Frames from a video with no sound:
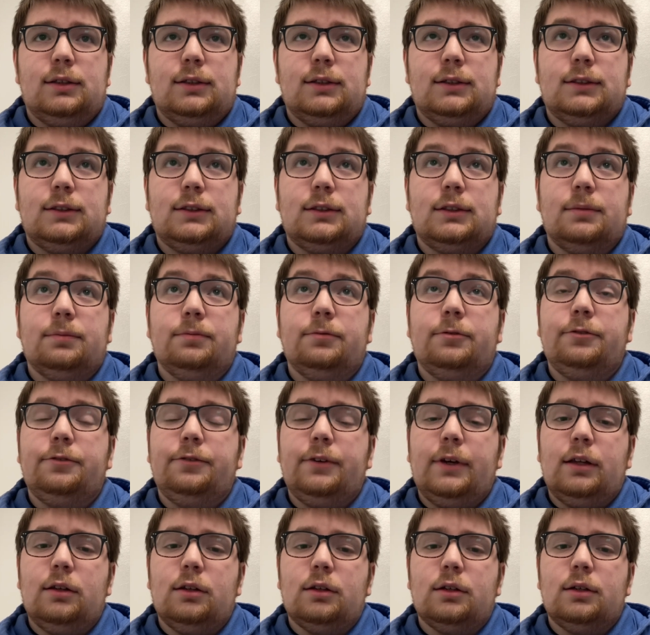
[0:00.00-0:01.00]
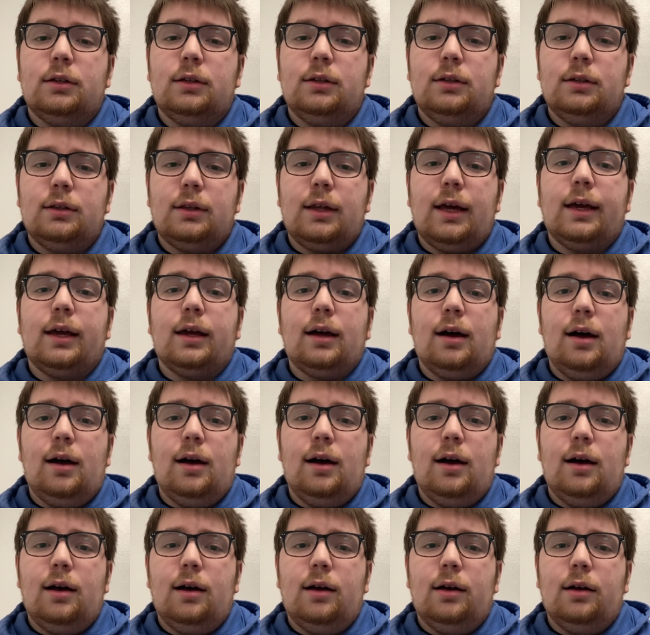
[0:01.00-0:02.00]
some filler like
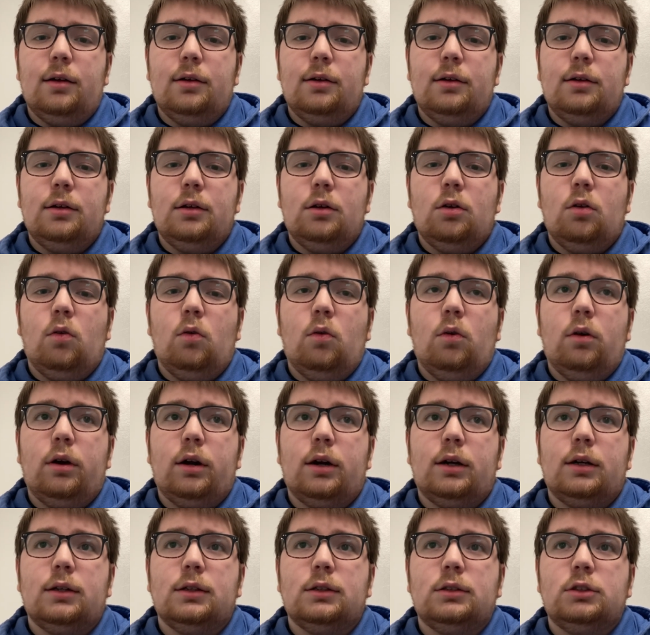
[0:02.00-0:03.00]
or